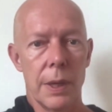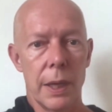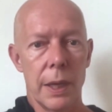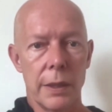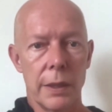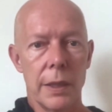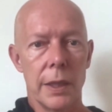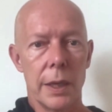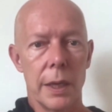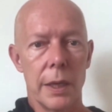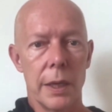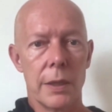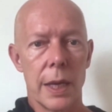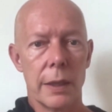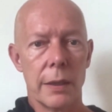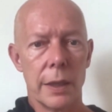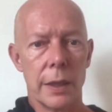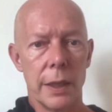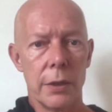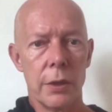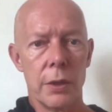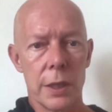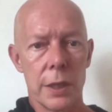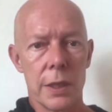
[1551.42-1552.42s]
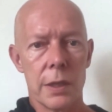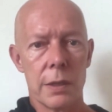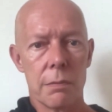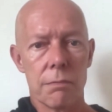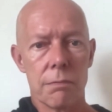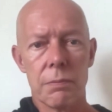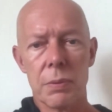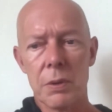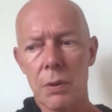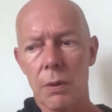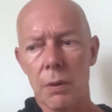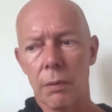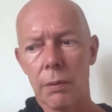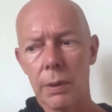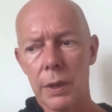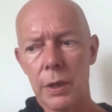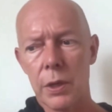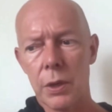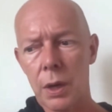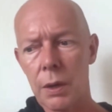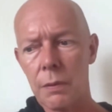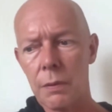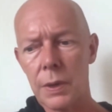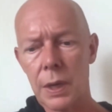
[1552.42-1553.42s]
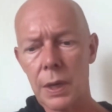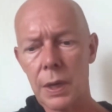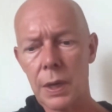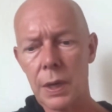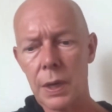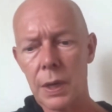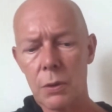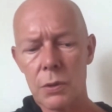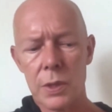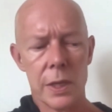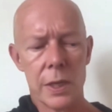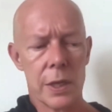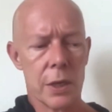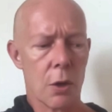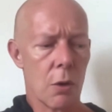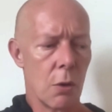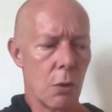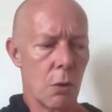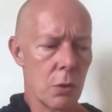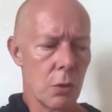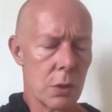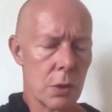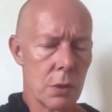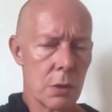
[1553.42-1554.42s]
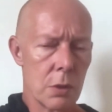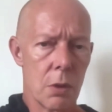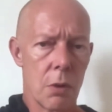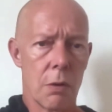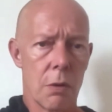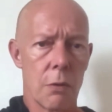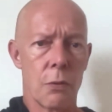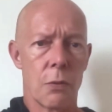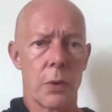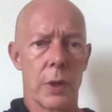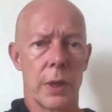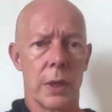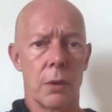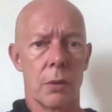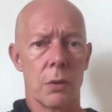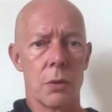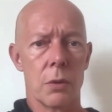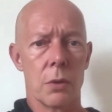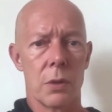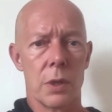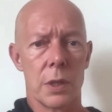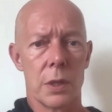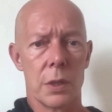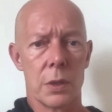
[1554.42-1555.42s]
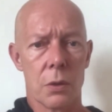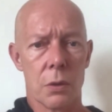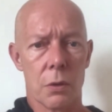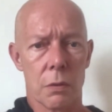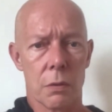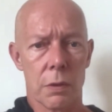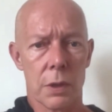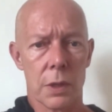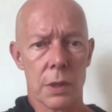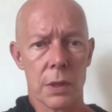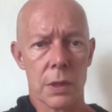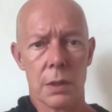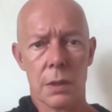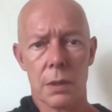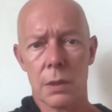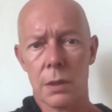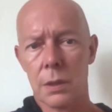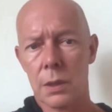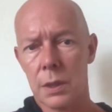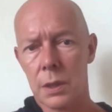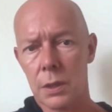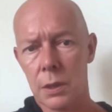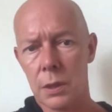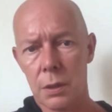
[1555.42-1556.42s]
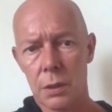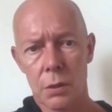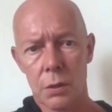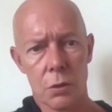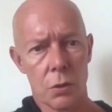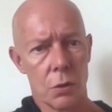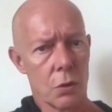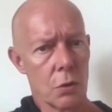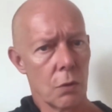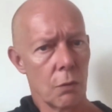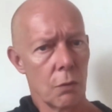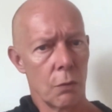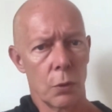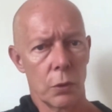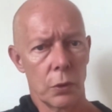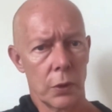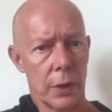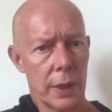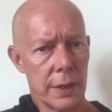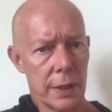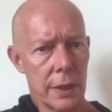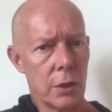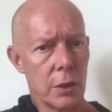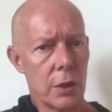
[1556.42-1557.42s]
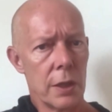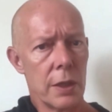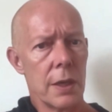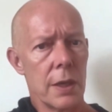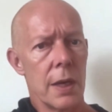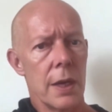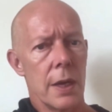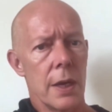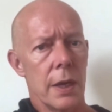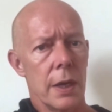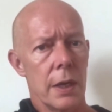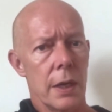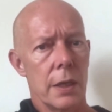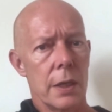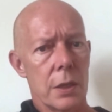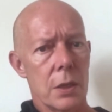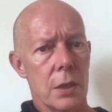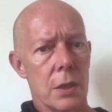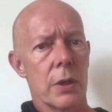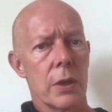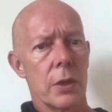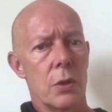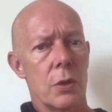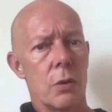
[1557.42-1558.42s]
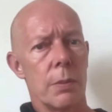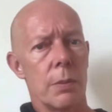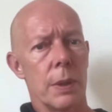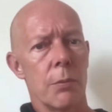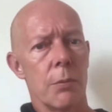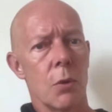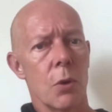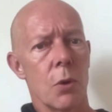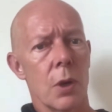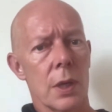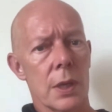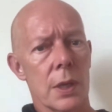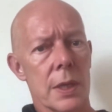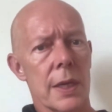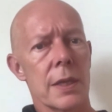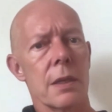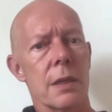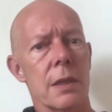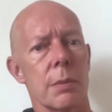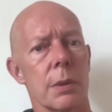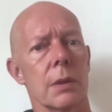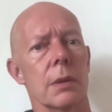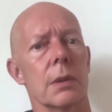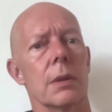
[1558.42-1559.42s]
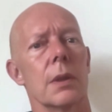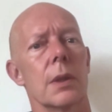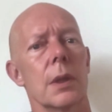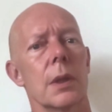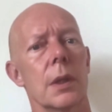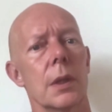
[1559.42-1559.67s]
think it's when you have now CROs offering also these services and so on and so forth. I think it is going to be more accessible